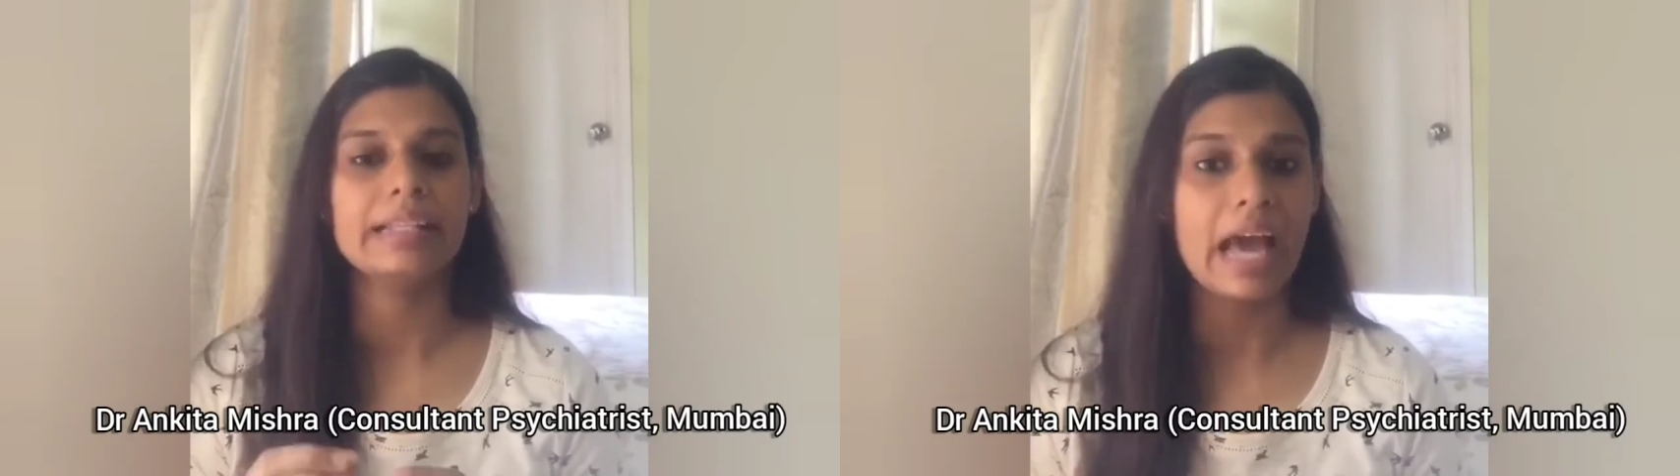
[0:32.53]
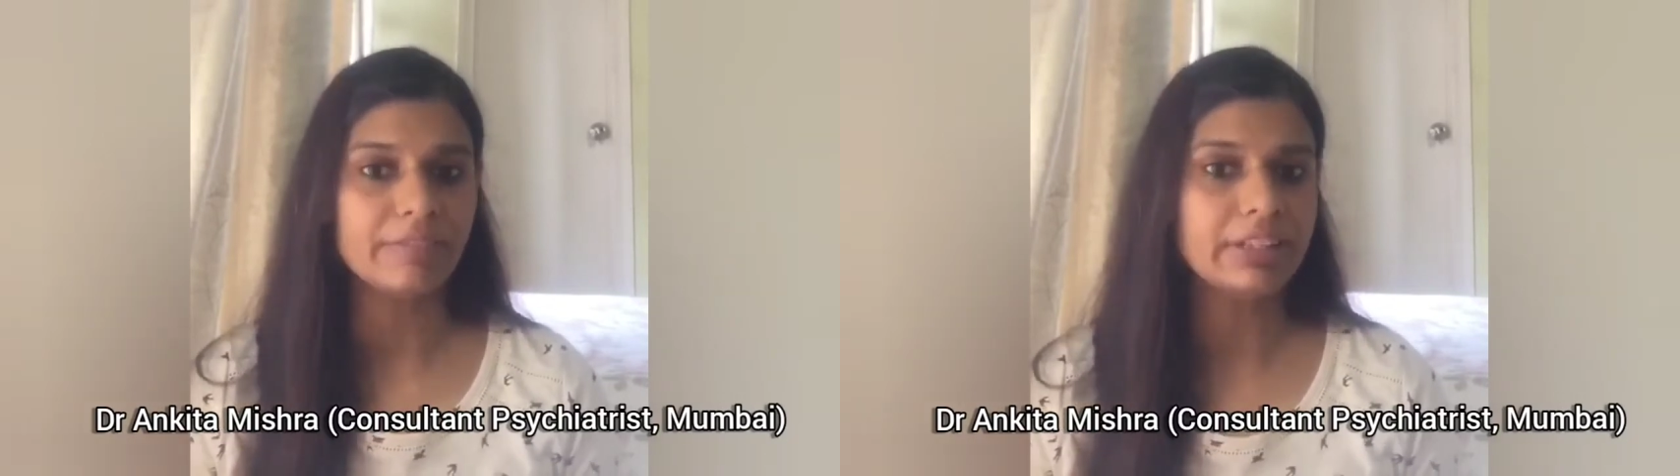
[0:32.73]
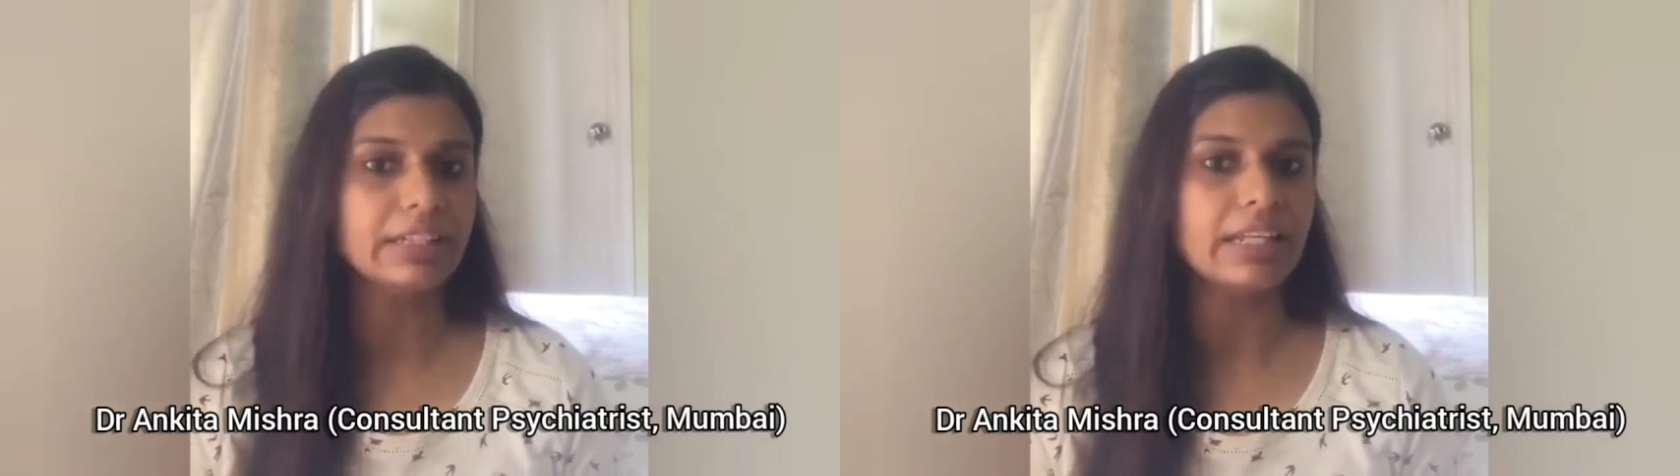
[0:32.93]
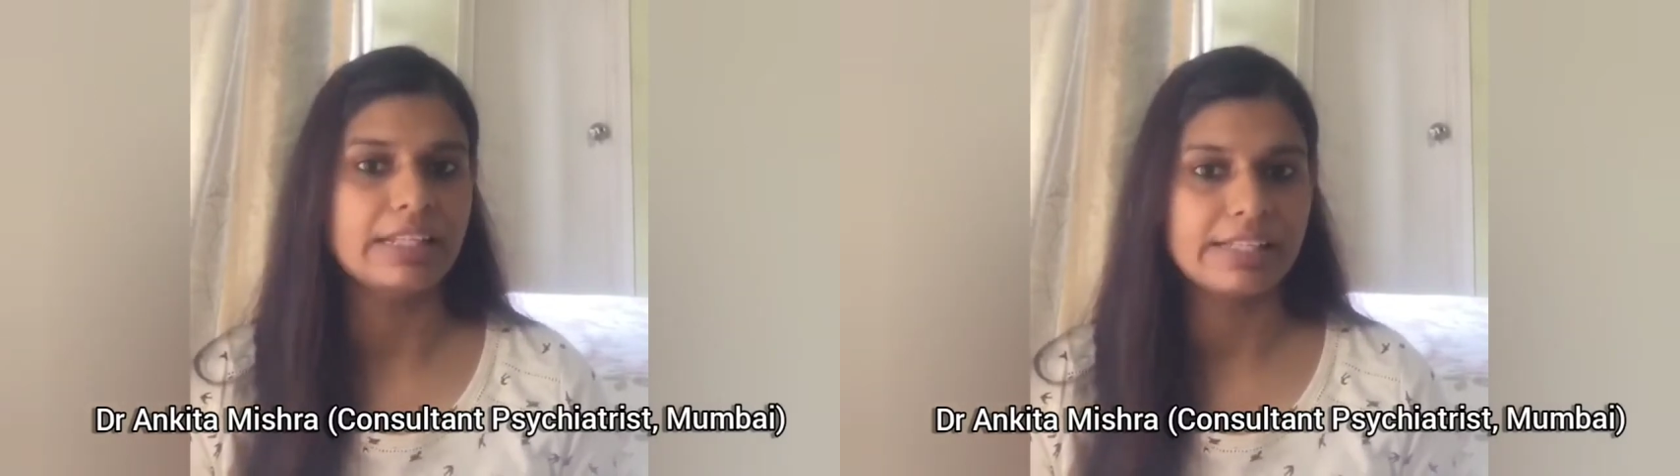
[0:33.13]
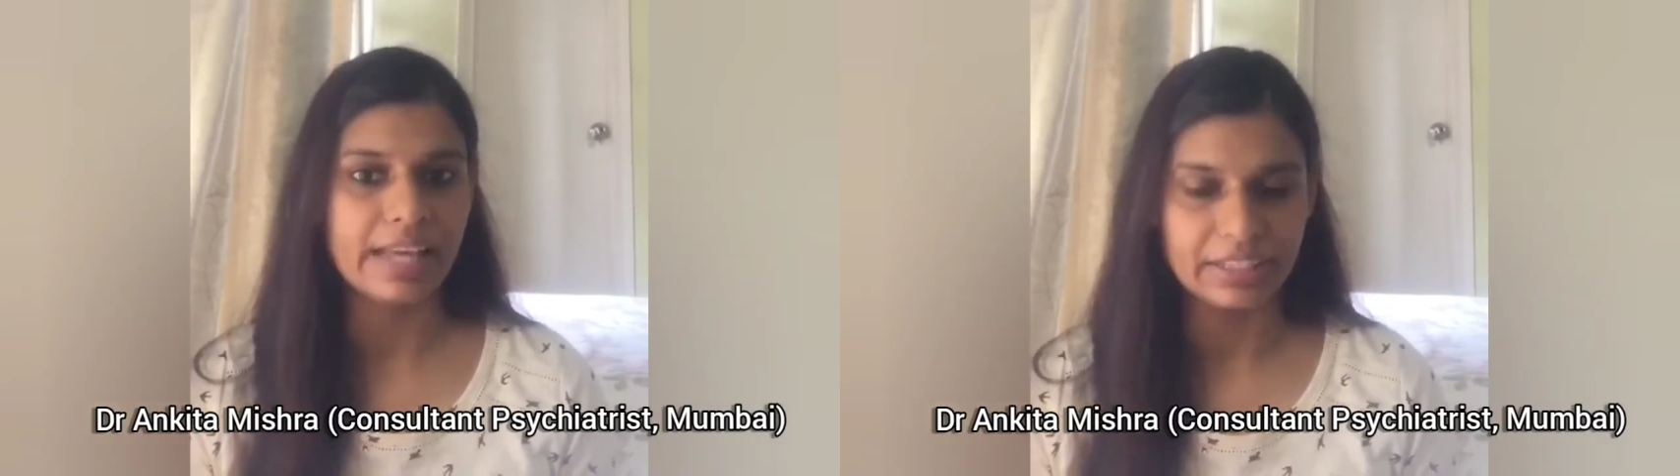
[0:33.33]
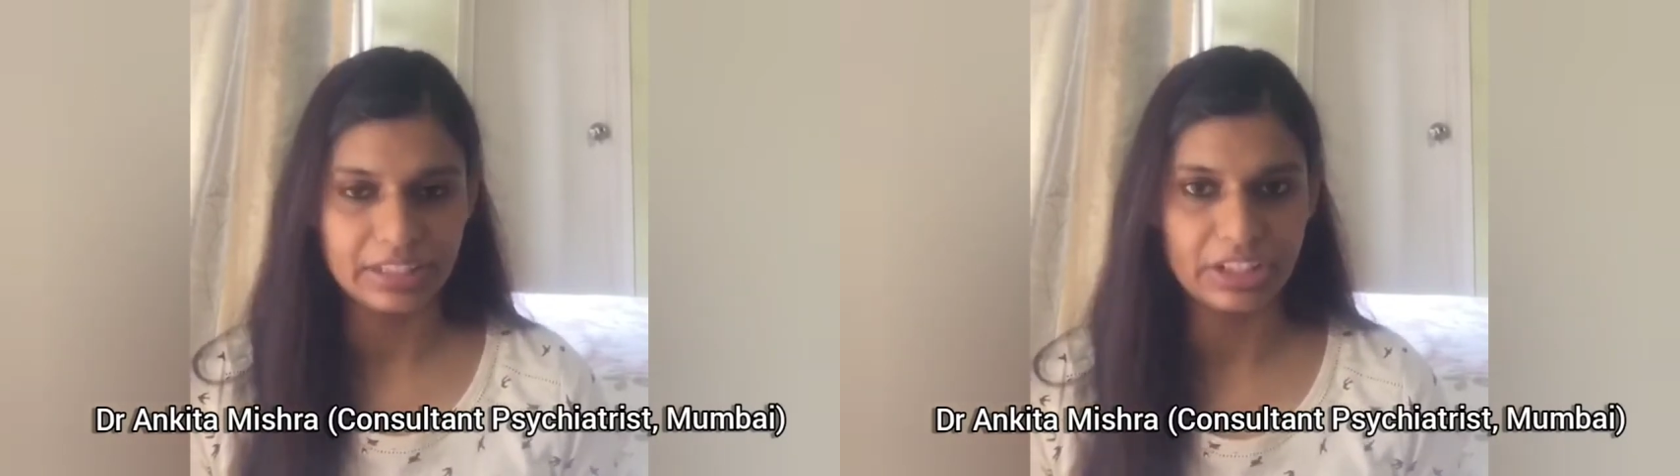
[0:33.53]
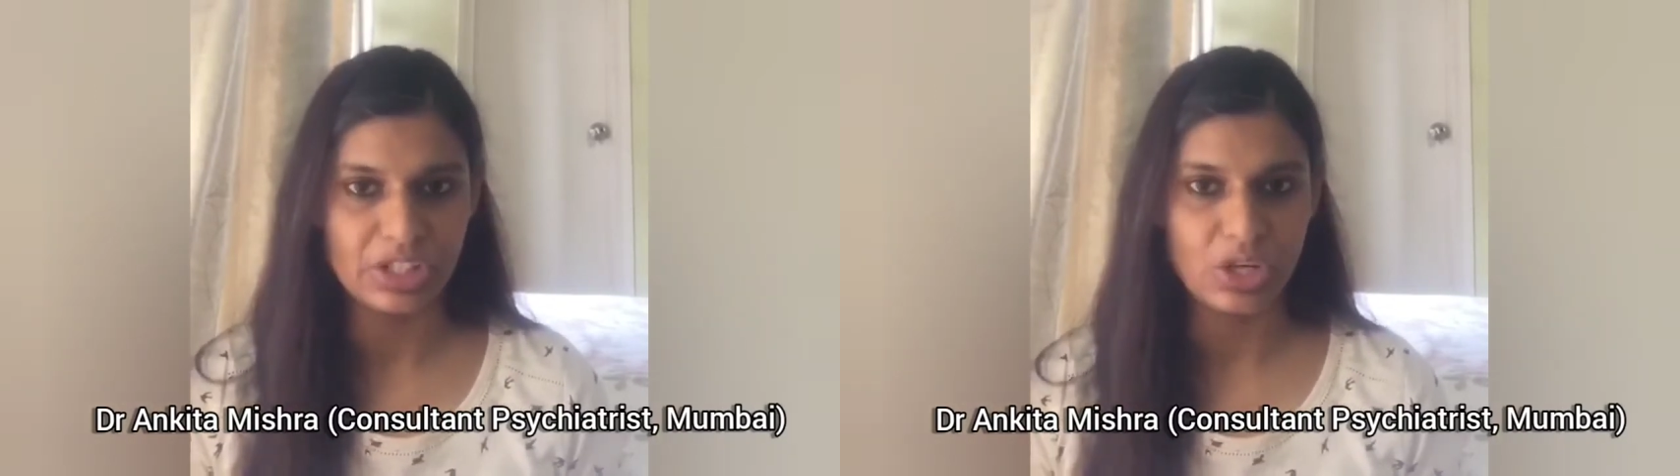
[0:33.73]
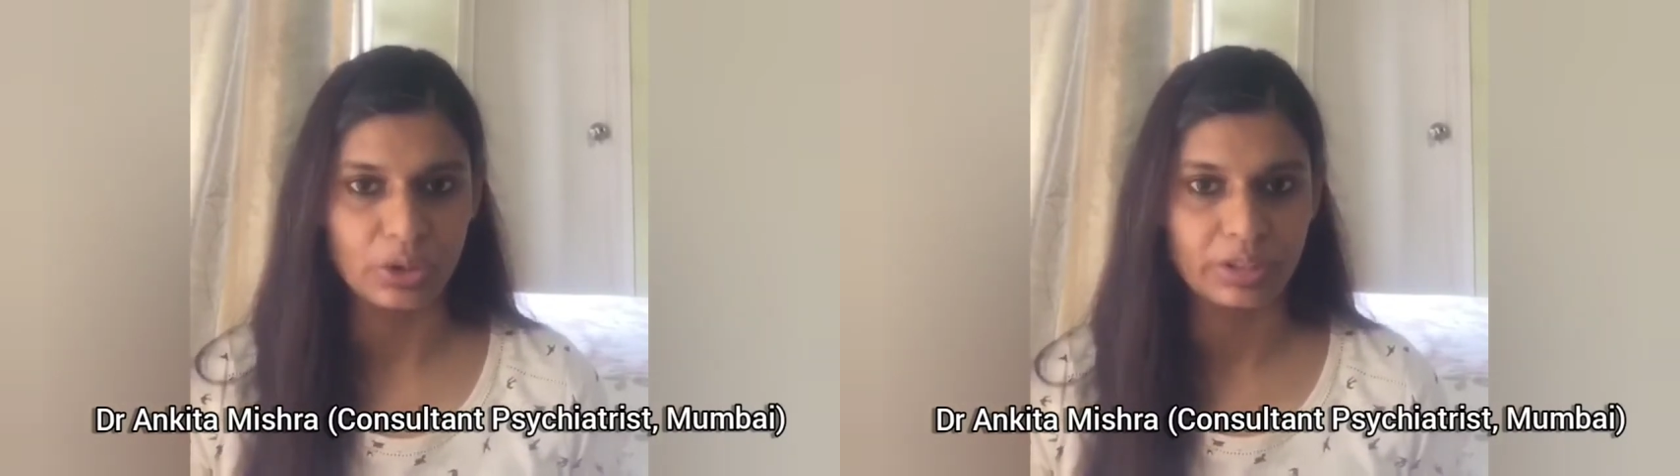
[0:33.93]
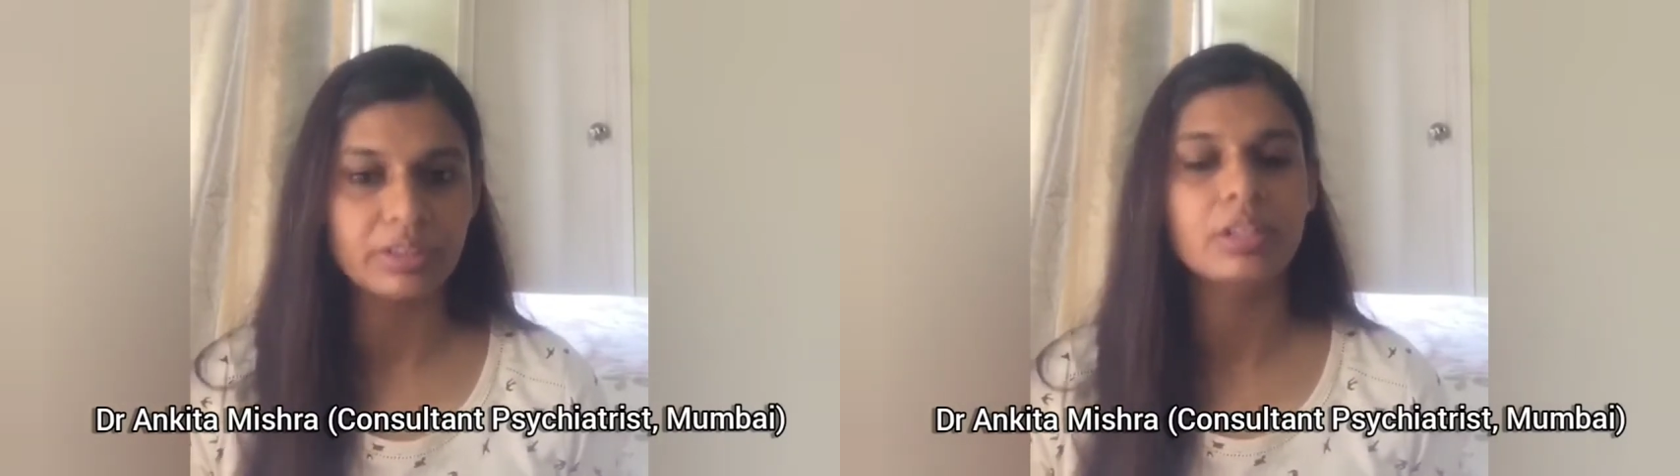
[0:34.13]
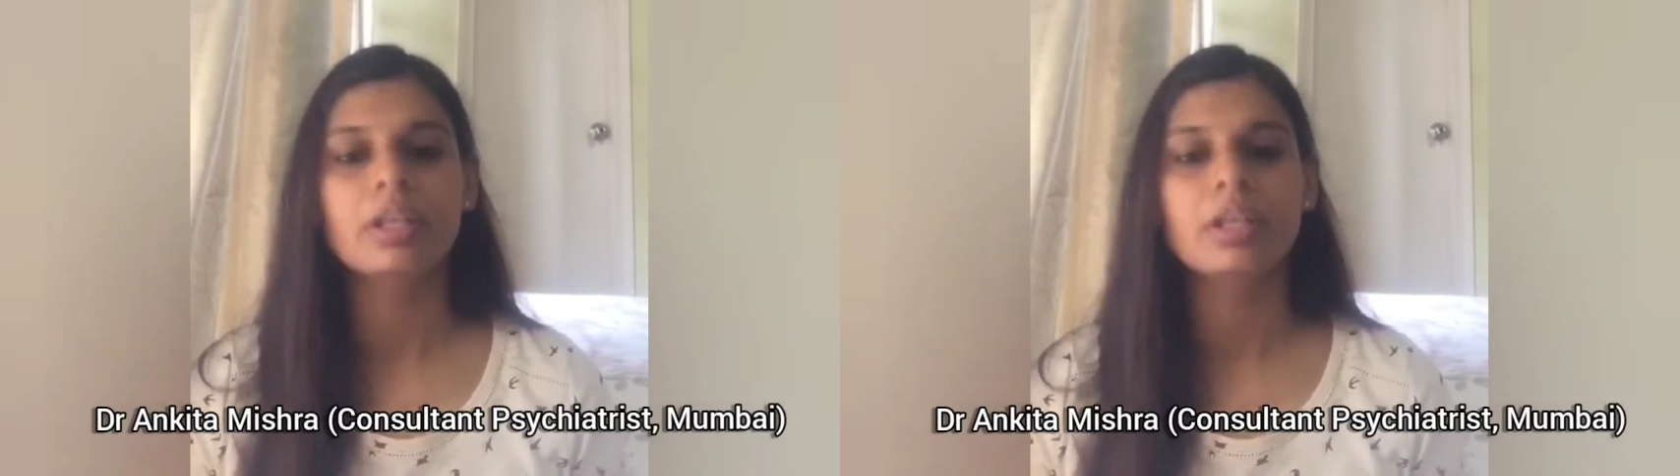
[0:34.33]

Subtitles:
having an anxiety disorder,